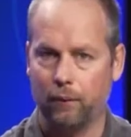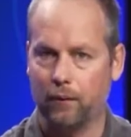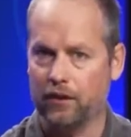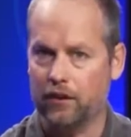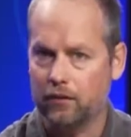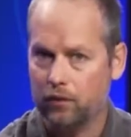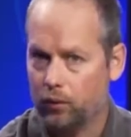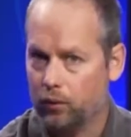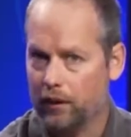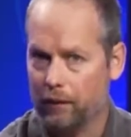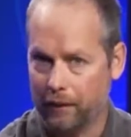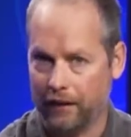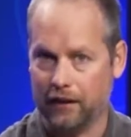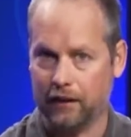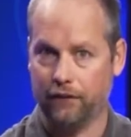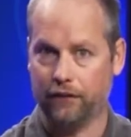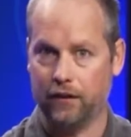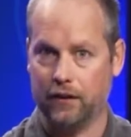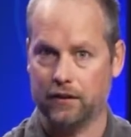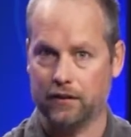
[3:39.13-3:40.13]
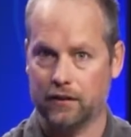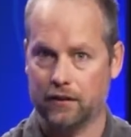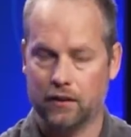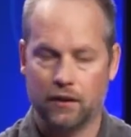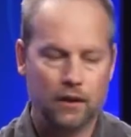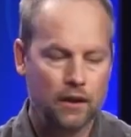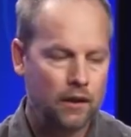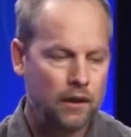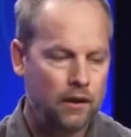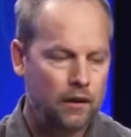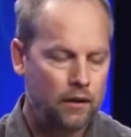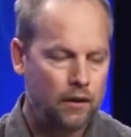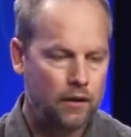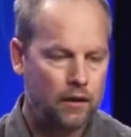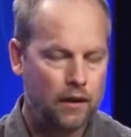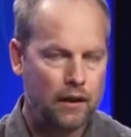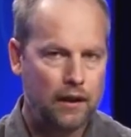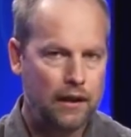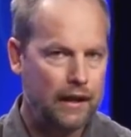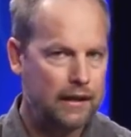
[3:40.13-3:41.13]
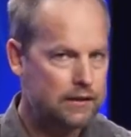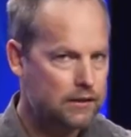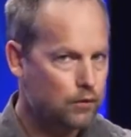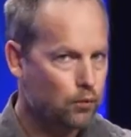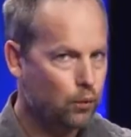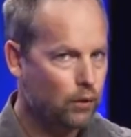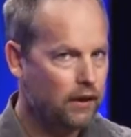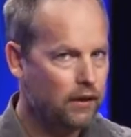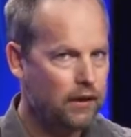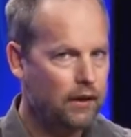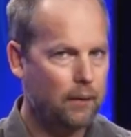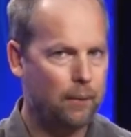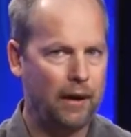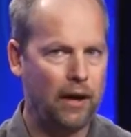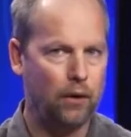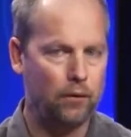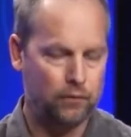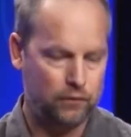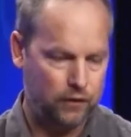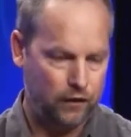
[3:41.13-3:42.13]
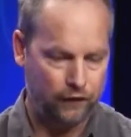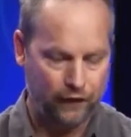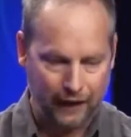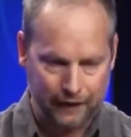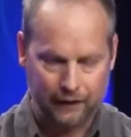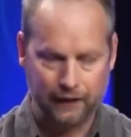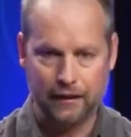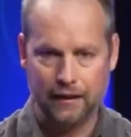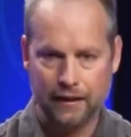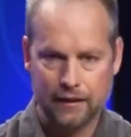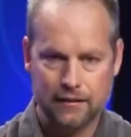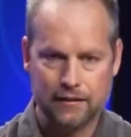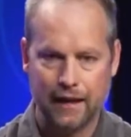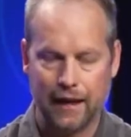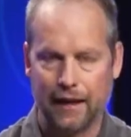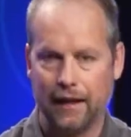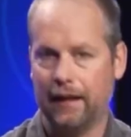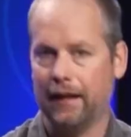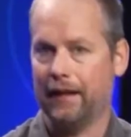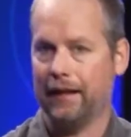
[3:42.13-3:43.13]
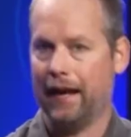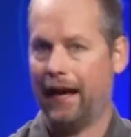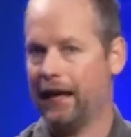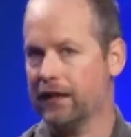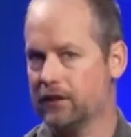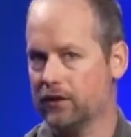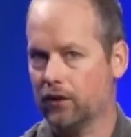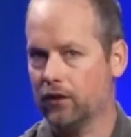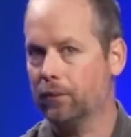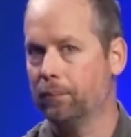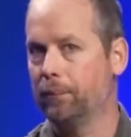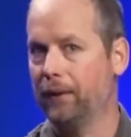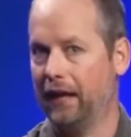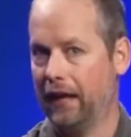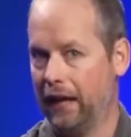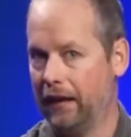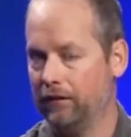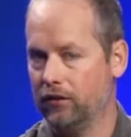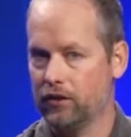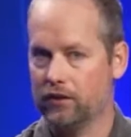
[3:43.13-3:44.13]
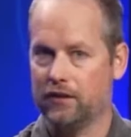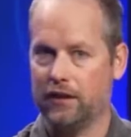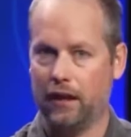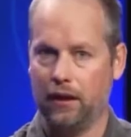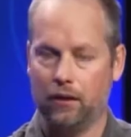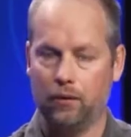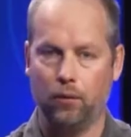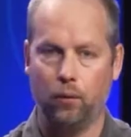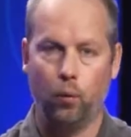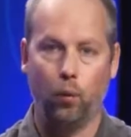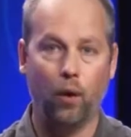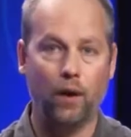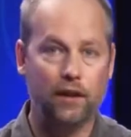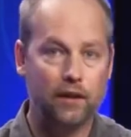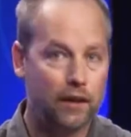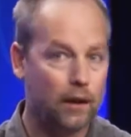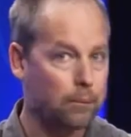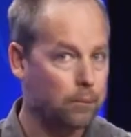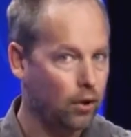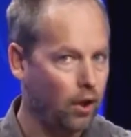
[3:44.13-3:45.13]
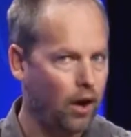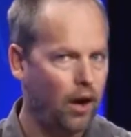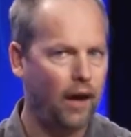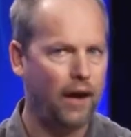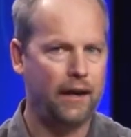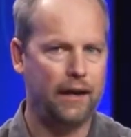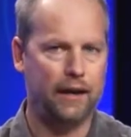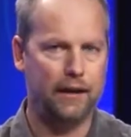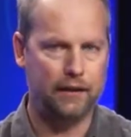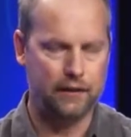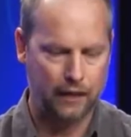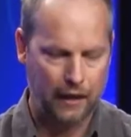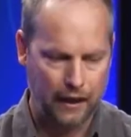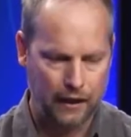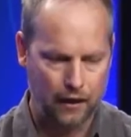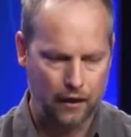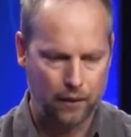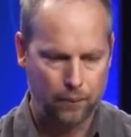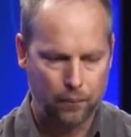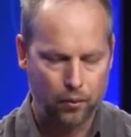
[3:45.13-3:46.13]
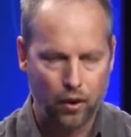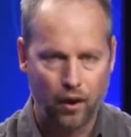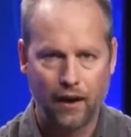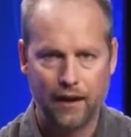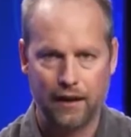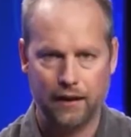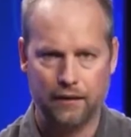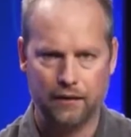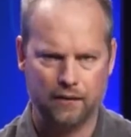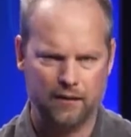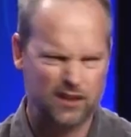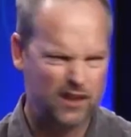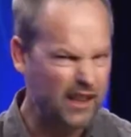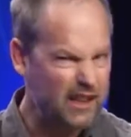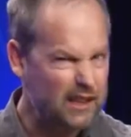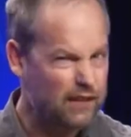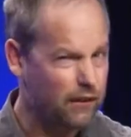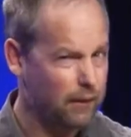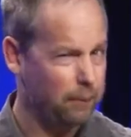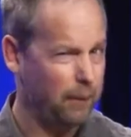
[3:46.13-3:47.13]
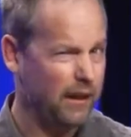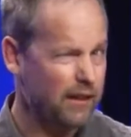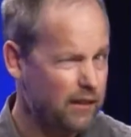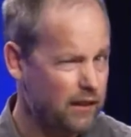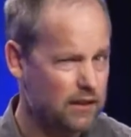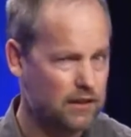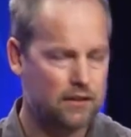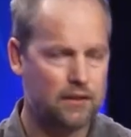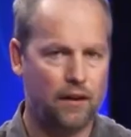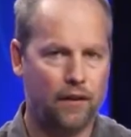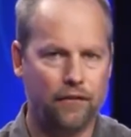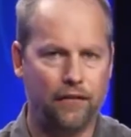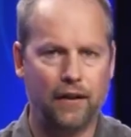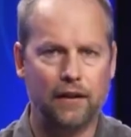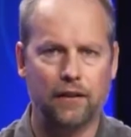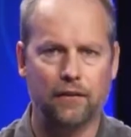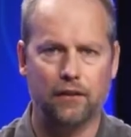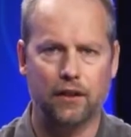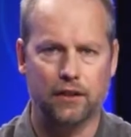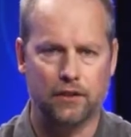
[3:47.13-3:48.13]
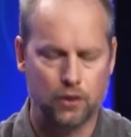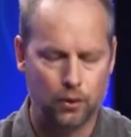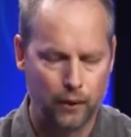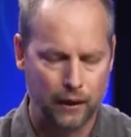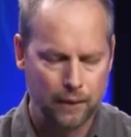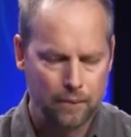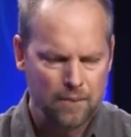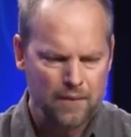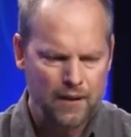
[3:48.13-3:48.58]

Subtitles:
It doesn't really make a difference. It's really about the fact that it is data and it has certain behaviors that one can apply and apply scientific methods effectively to it.